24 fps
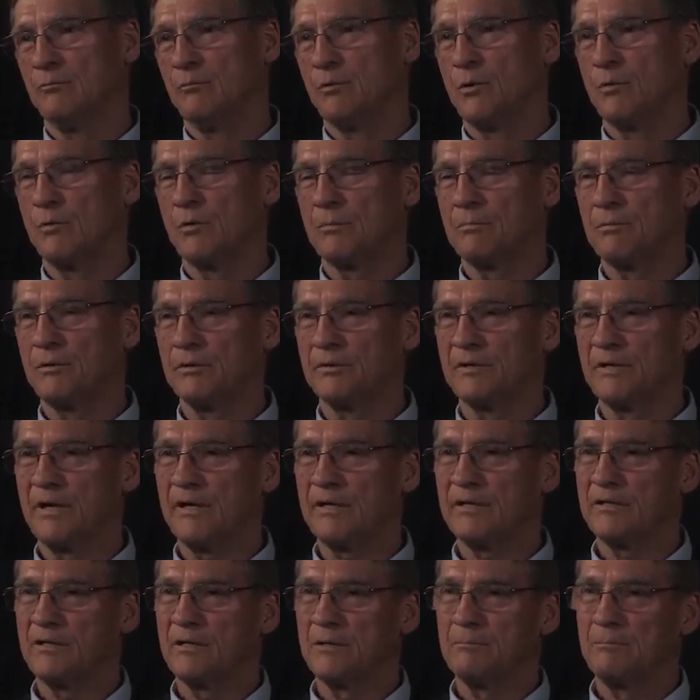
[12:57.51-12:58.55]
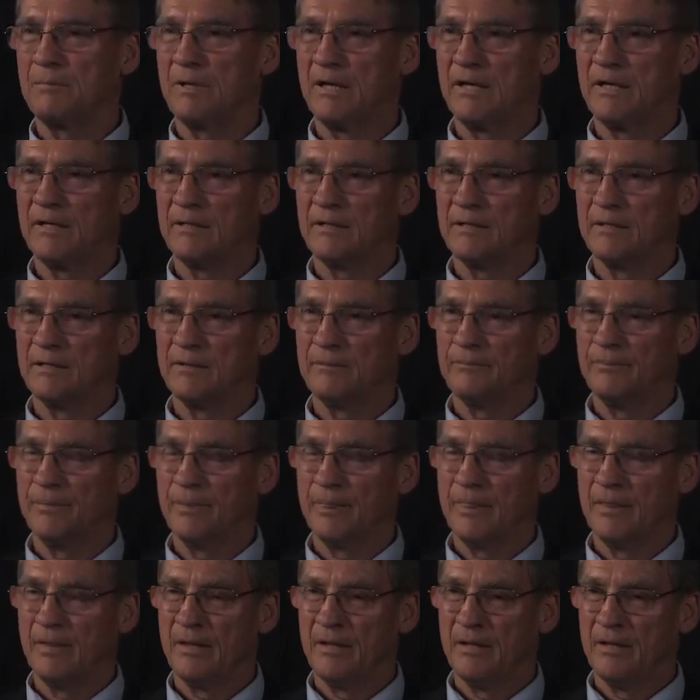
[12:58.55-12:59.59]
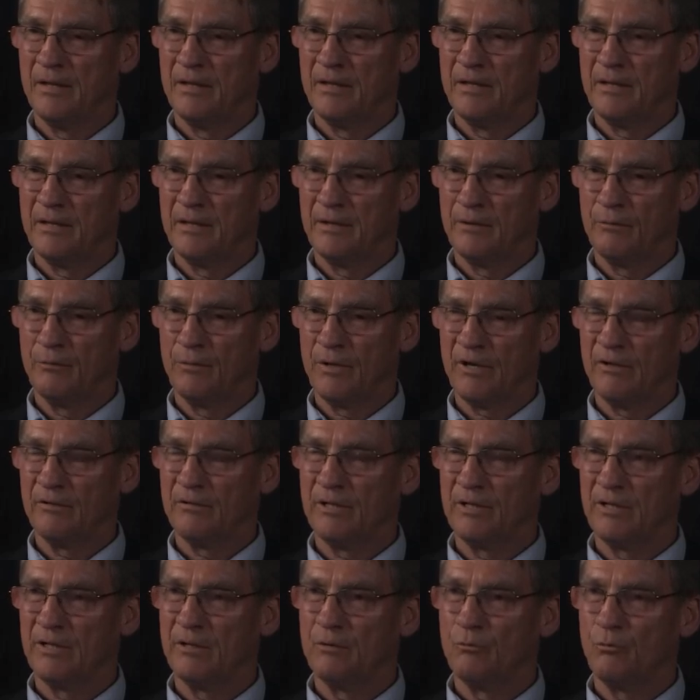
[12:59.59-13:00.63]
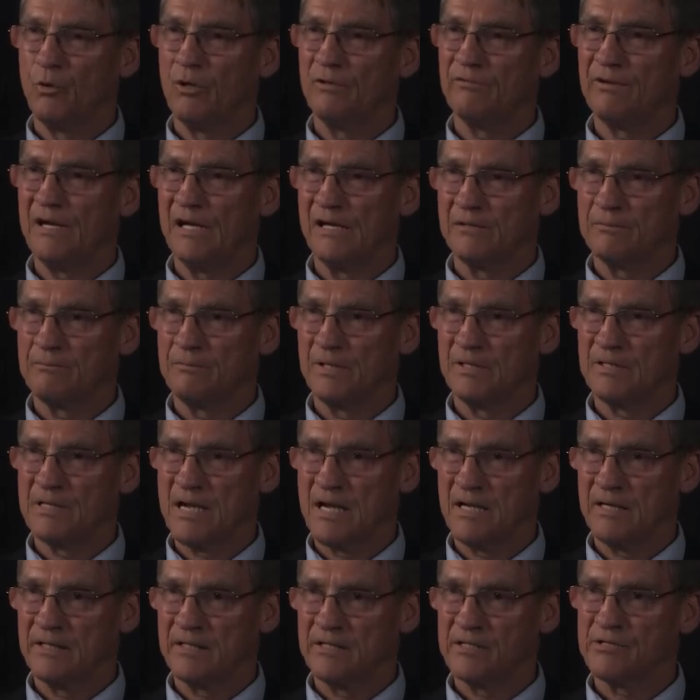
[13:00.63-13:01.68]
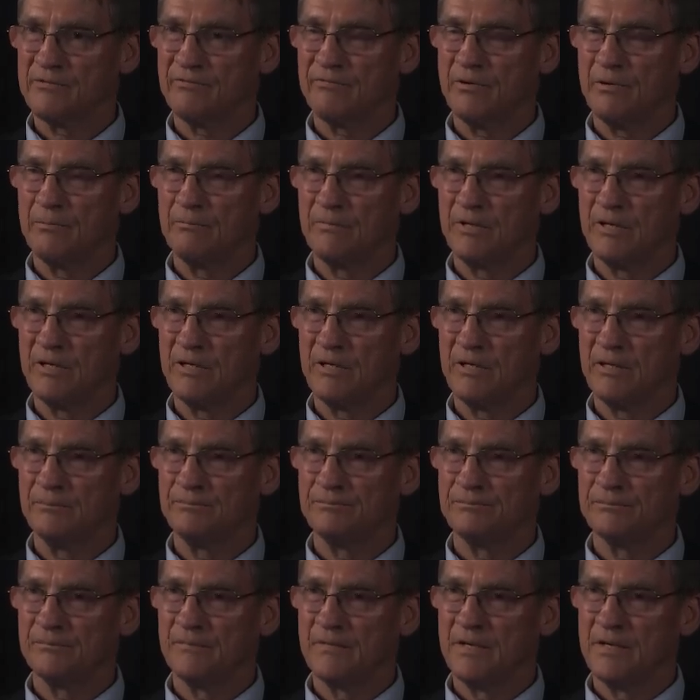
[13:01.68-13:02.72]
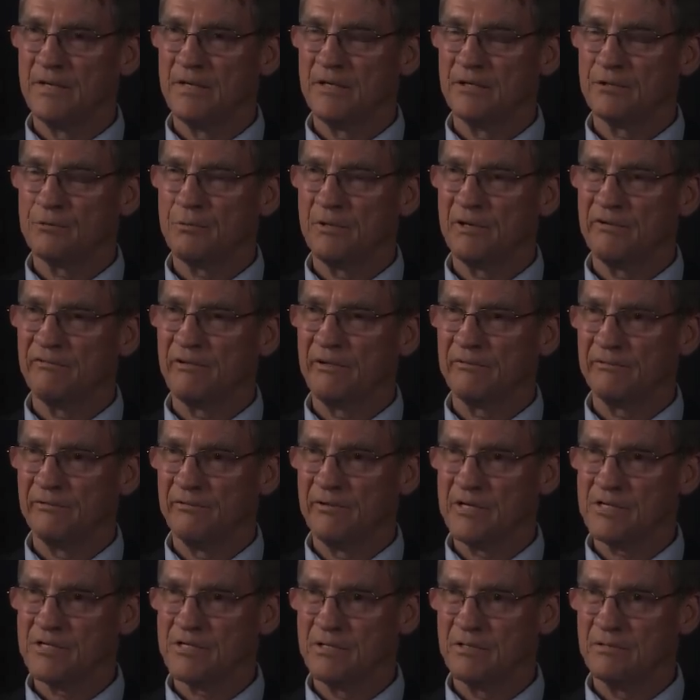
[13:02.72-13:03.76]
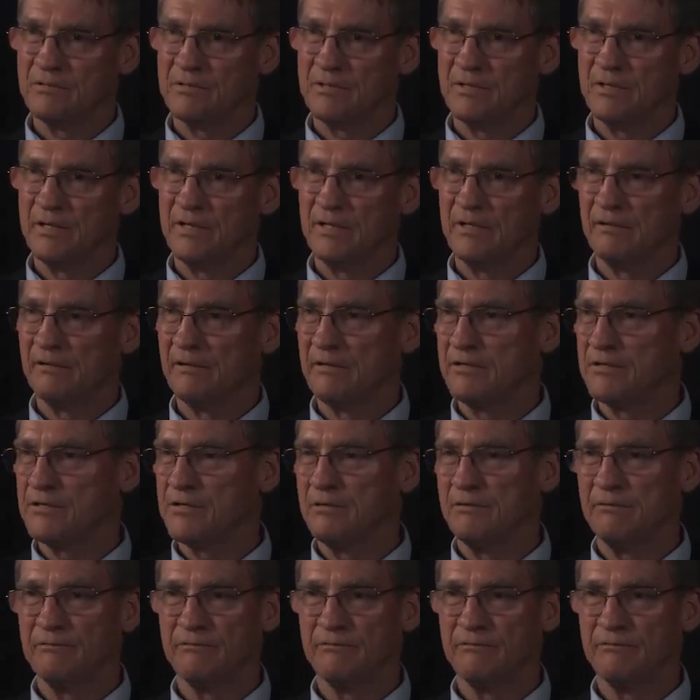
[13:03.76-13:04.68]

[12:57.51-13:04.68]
We were protected by uh, Uh, one of the Wolfhound battalions from the uh, twenty-fifth Division, either the